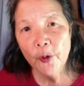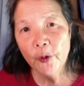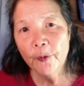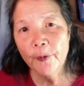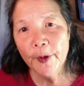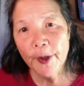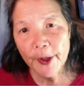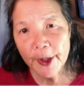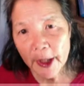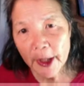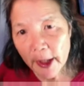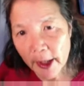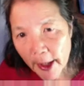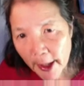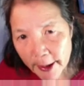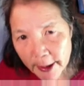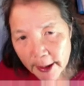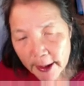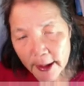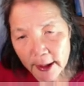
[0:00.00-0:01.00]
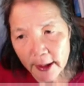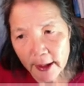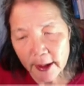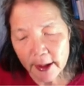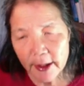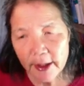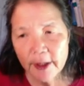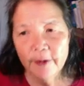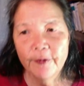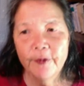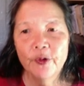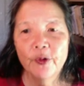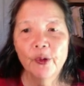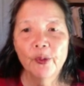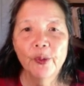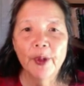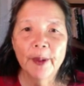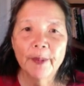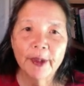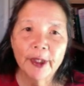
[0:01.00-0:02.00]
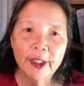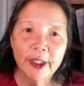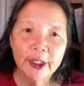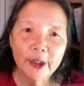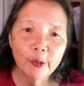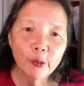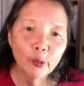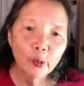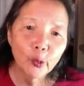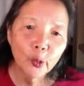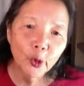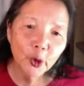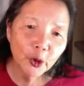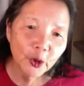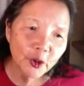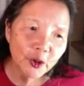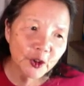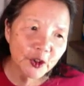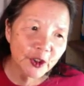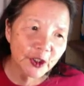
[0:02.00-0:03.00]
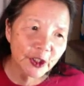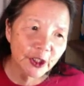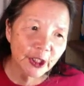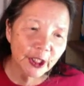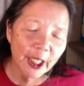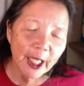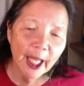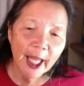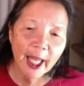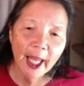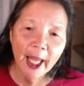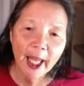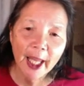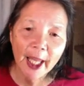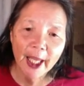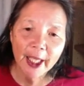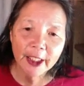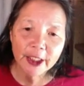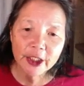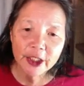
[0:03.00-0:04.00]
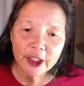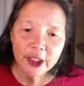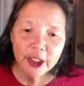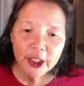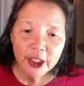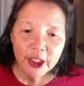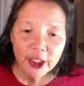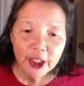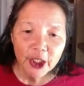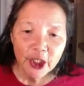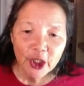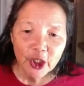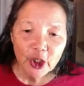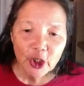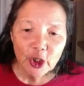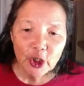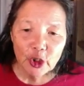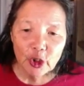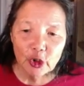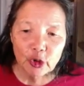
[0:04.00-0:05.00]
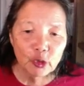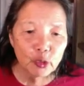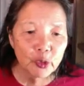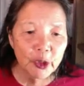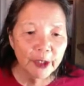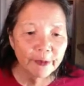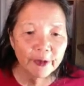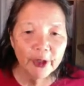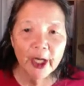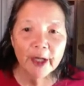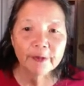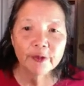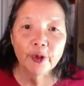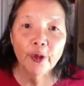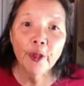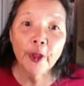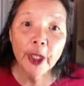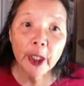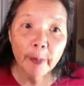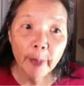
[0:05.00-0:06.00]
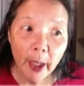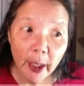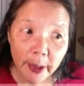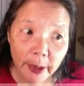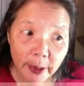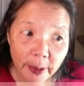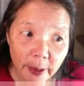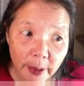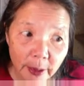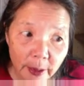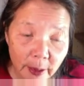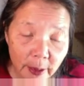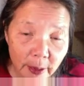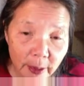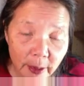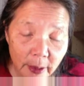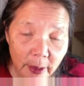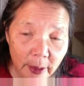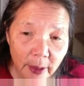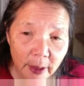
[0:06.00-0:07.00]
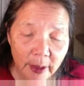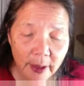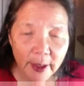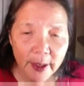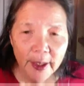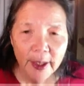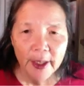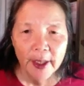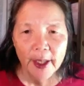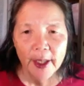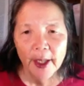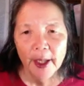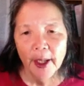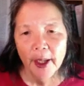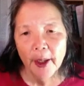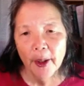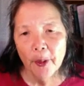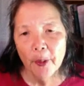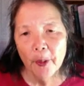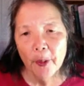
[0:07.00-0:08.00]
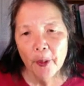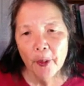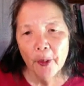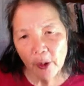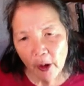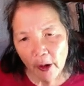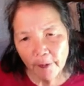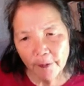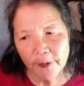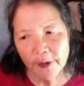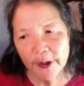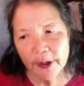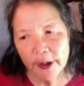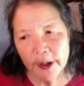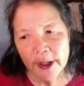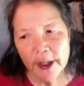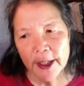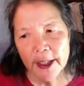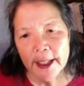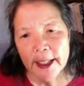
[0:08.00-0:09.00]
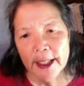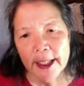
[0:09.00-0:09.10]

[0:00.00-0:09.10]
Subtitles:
You're very lucky if your remedy works and you never have to think about it. But often